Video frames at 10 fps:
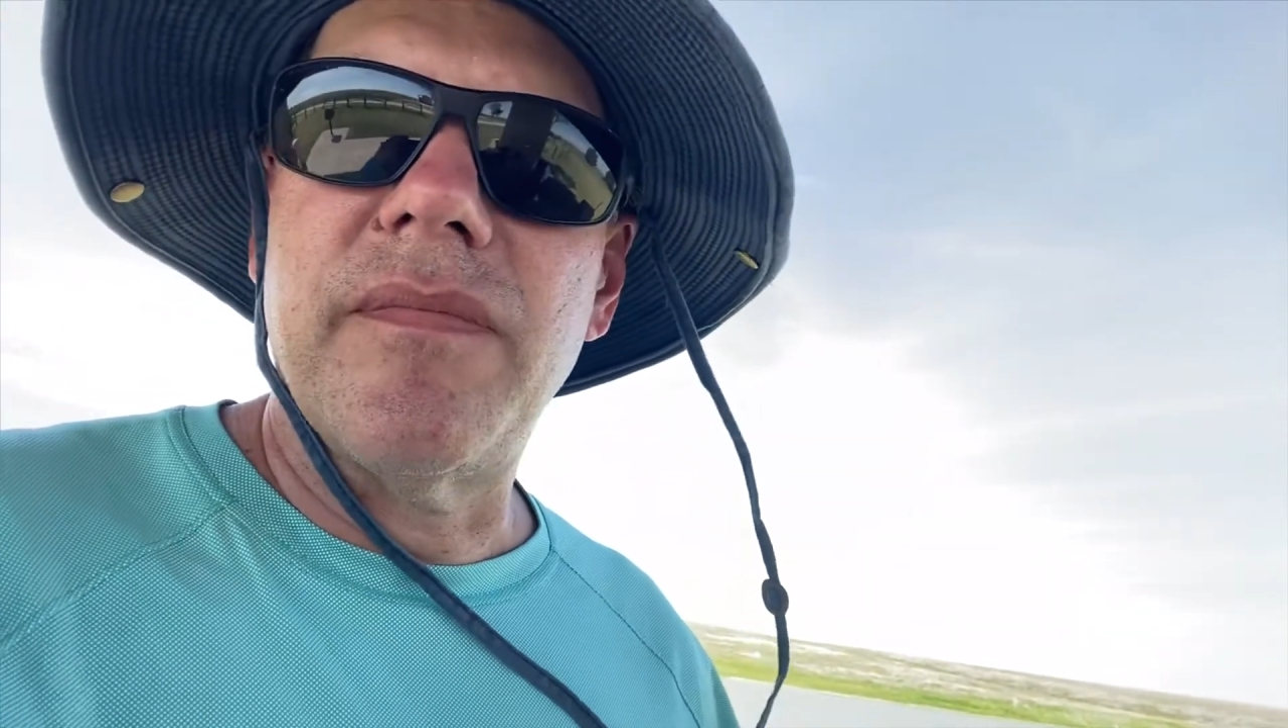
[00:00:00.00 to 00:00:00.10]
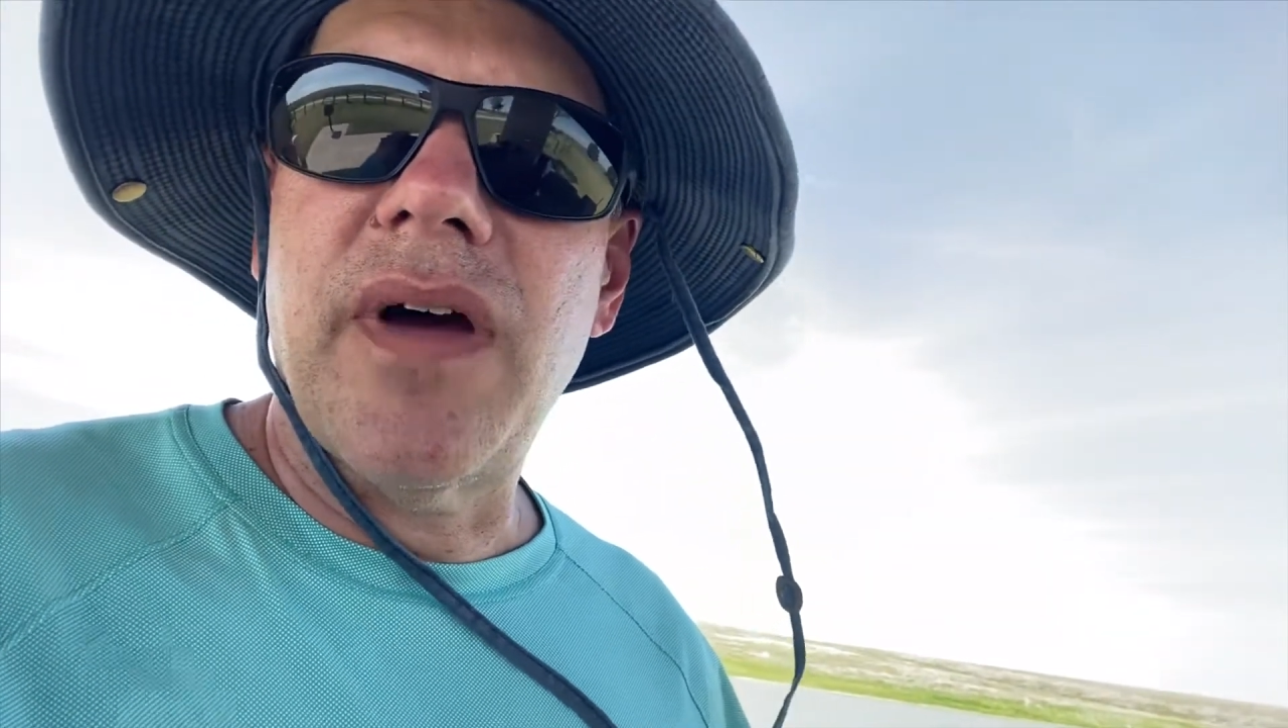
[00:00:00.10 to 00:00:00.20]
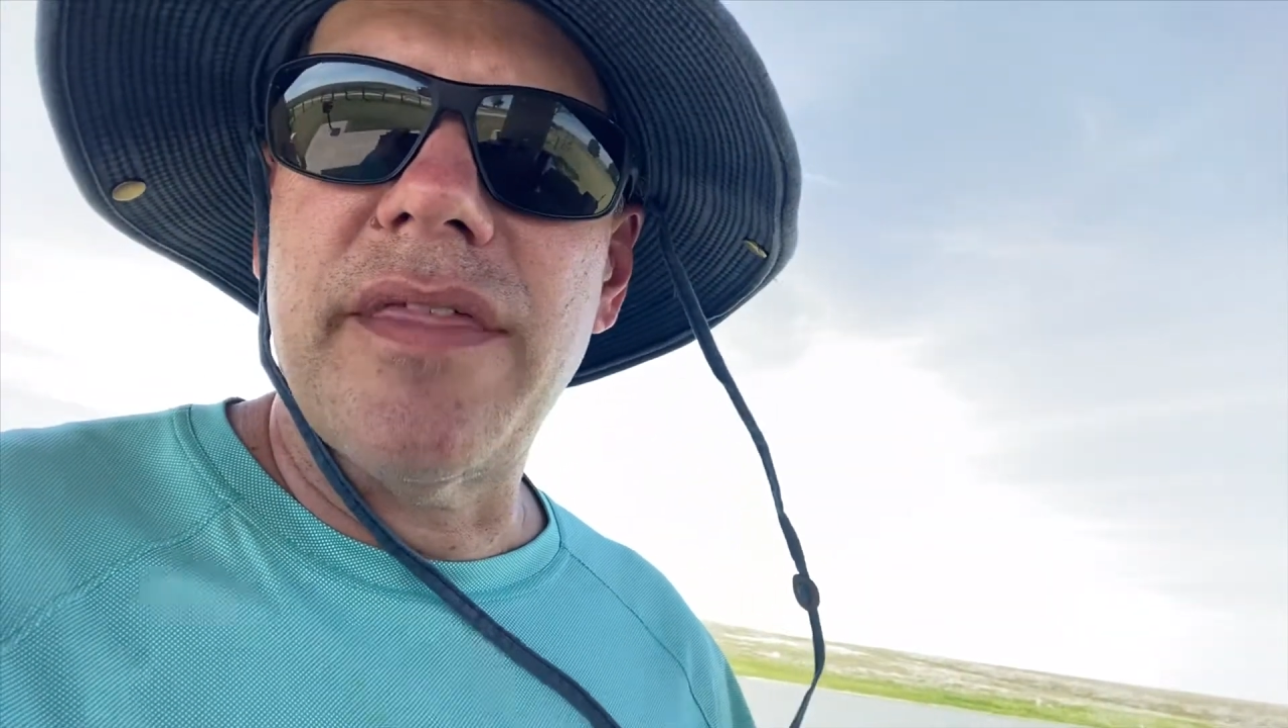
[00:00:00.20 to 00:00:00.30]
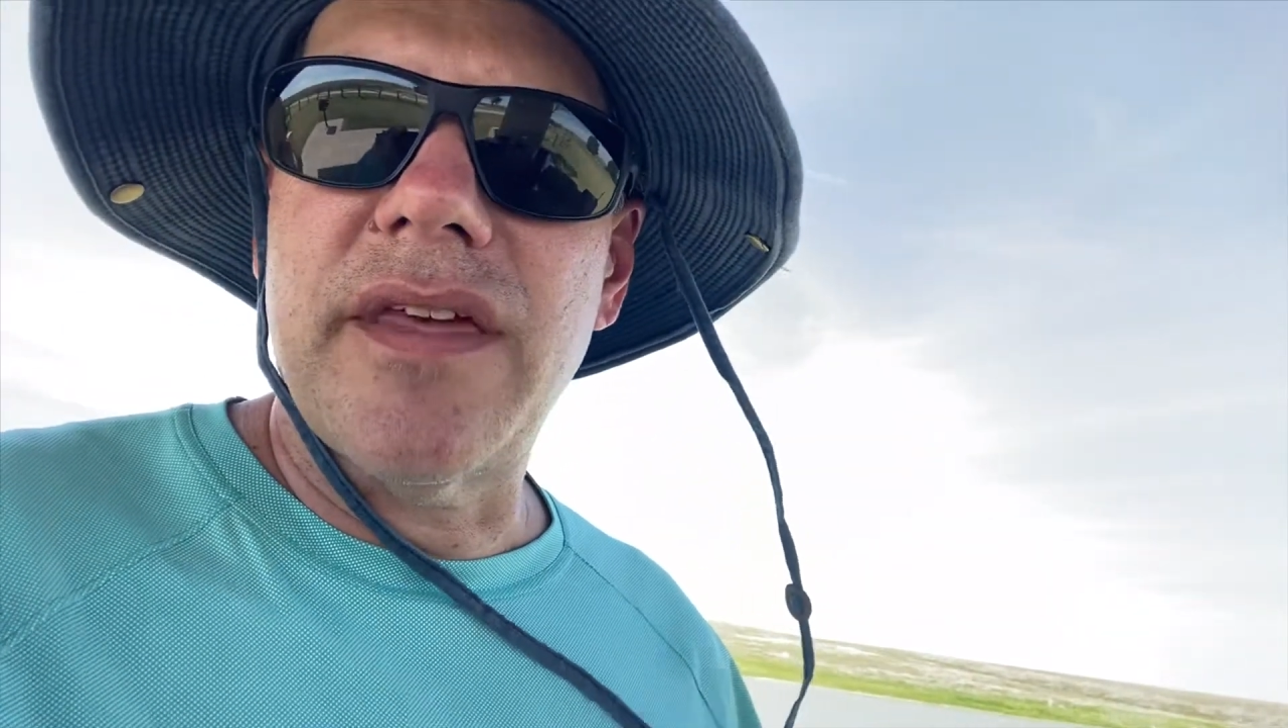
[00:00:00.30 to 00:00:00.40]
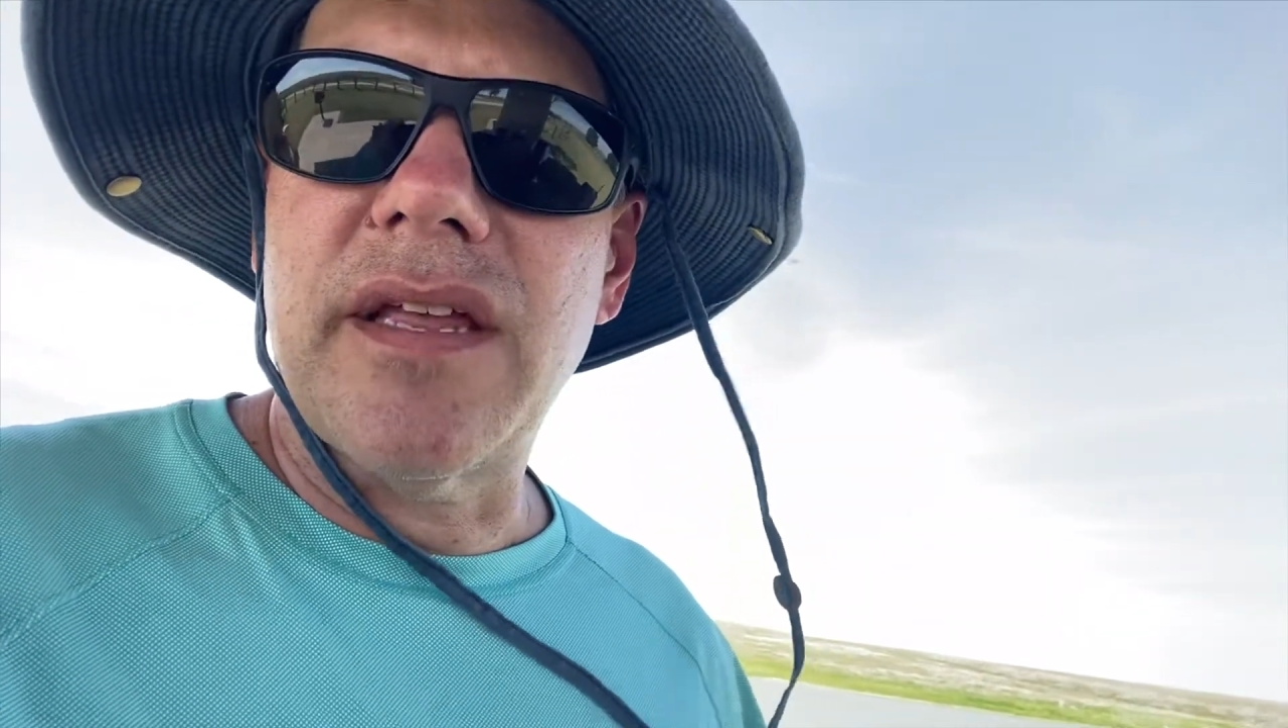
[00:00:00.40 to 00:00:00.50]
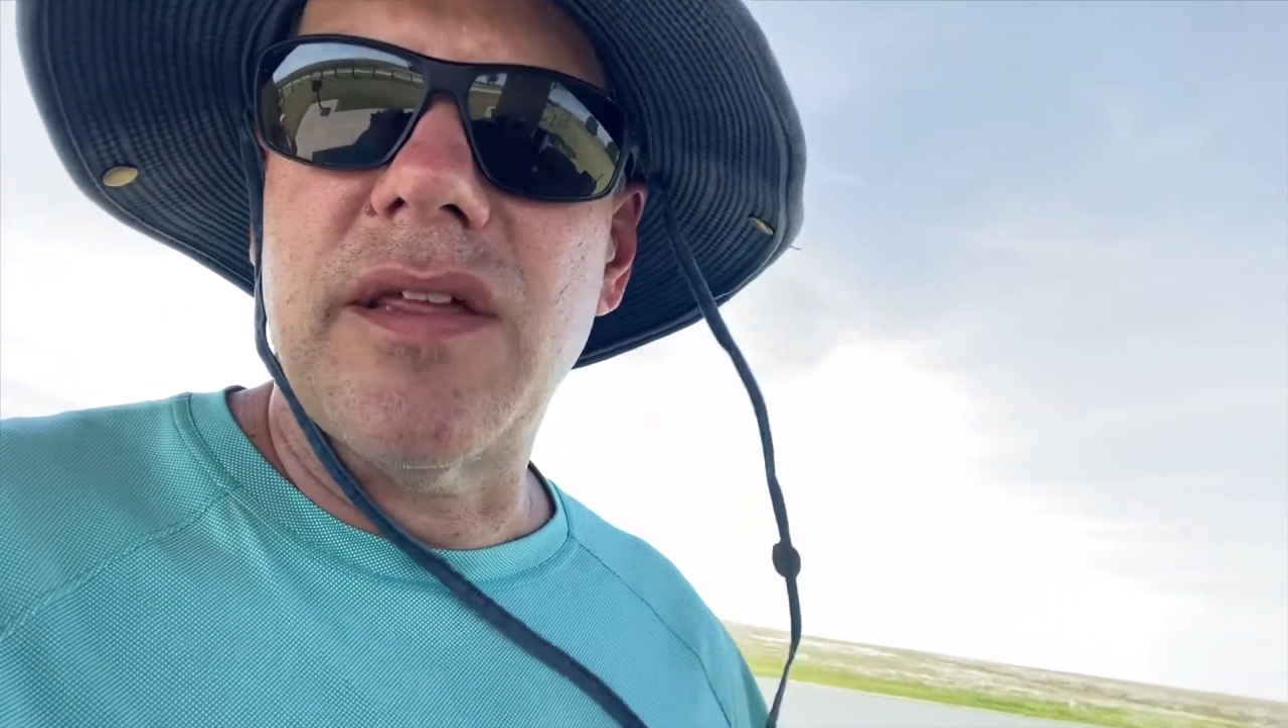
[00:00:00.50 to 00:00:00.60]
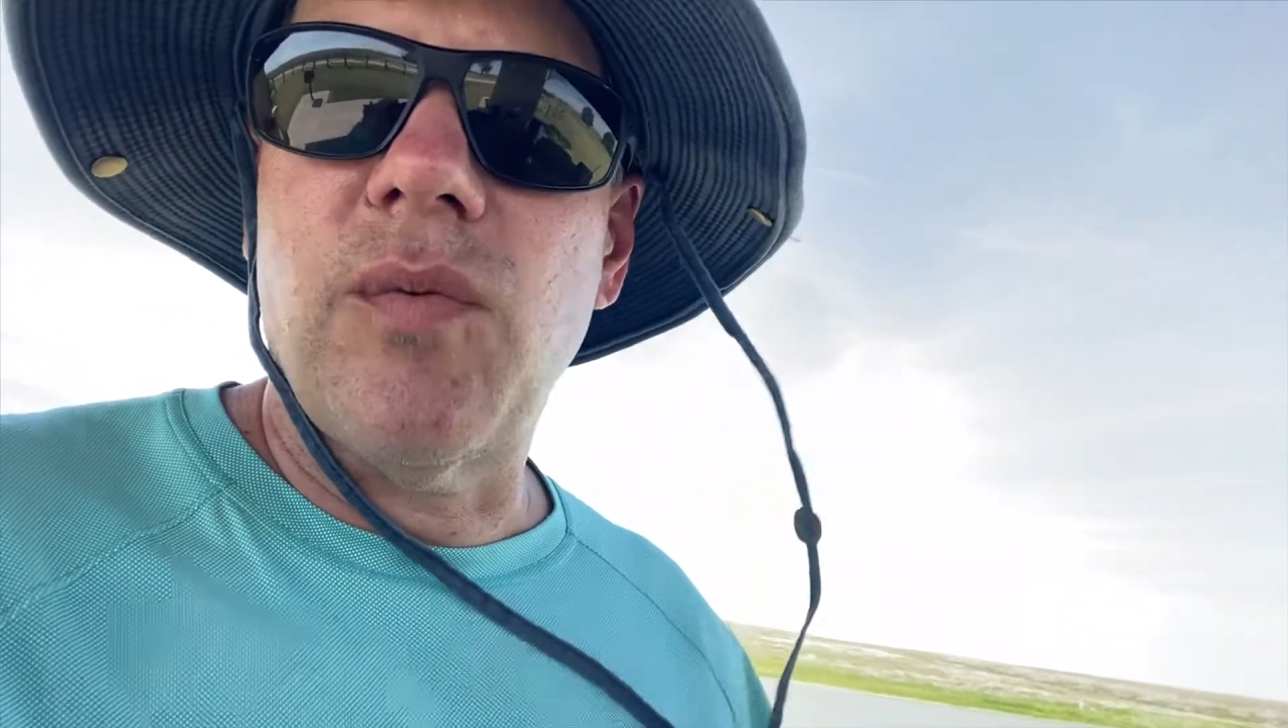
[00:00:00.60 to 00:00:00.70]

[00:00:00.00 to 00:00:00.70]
I think the